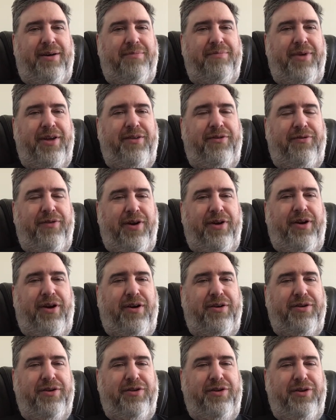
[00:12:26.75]
It's very
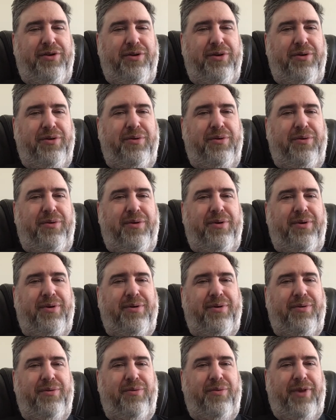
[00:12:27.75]
hard to do
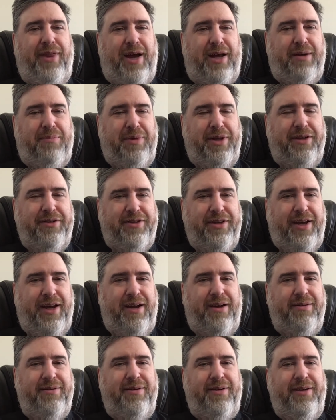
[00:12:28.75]
without a Plus
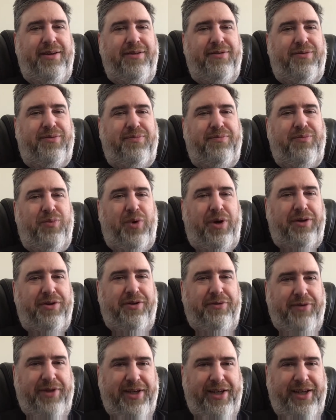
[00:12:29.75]
account. It's
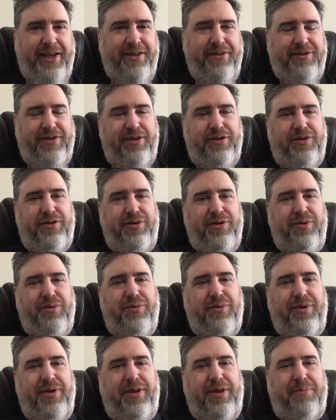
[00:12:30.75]
relatively easy to do
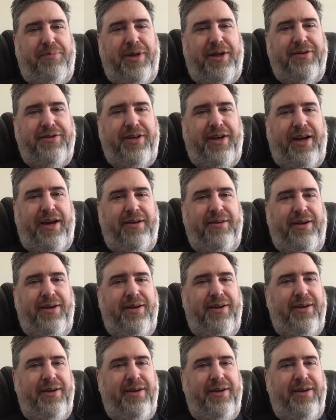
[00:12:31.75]
with a Plus account.